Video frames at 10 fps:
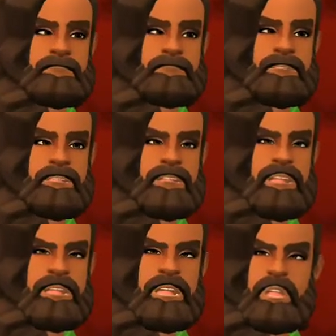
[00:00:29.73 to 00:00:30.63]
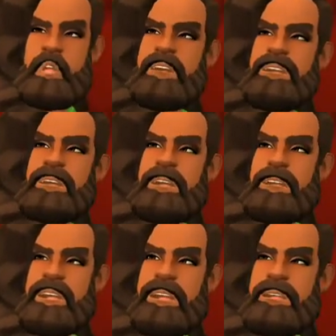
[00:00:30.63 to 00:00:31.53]
Drifting down the valleys of
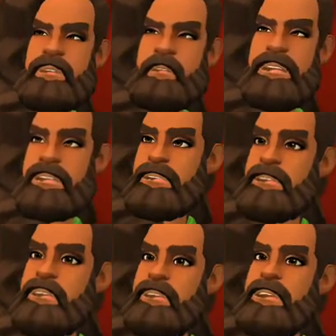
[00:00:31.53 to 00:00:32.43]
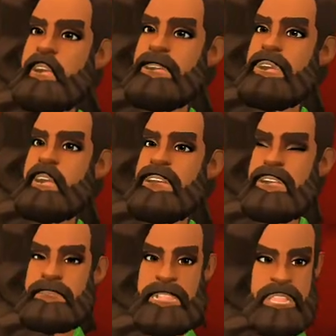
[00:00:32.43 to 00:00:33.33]
the roads entirely swept away
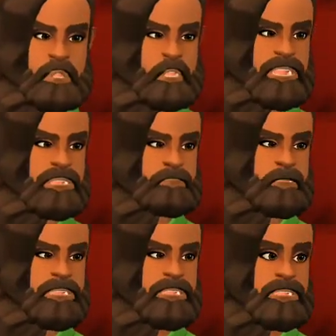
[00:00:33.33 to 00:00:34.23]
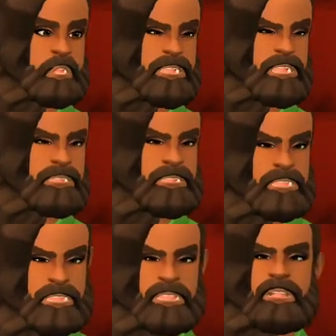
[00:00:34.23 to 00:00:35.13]
from cars with no pieces to ignite the
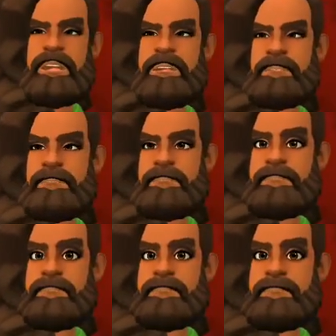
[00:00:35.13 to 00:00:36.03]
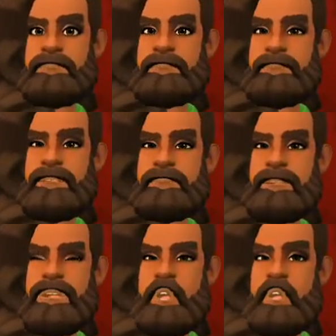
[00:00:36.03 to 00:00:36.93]
engines. I'm
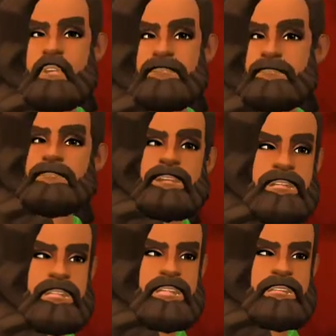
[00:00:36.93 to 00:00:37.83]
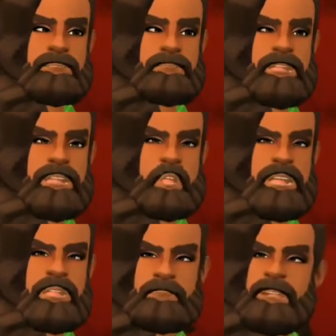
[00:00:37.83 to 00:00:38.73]
cool, he said, in the
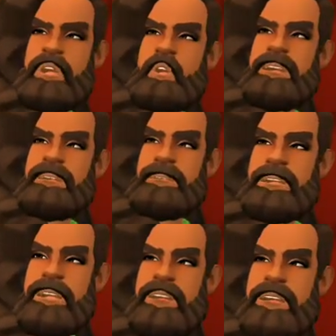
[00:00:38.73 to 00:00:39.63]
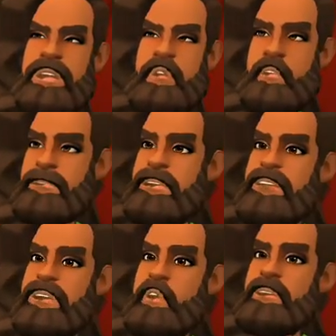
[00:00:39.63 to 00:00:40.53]
winter barn that stayed far from his
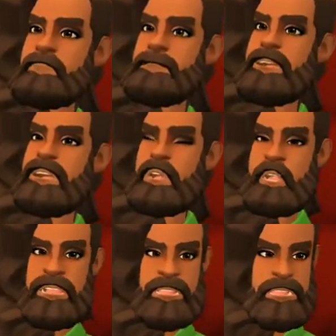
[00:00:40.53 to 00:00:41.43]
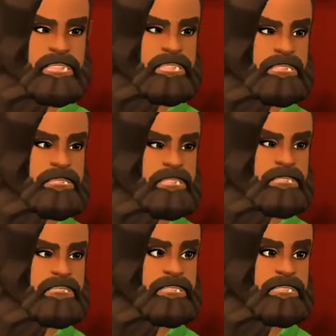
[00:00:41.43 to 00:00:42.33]
father's mission to collect the essence of
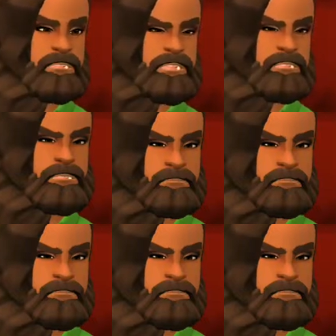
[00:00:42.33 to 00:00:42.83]
success.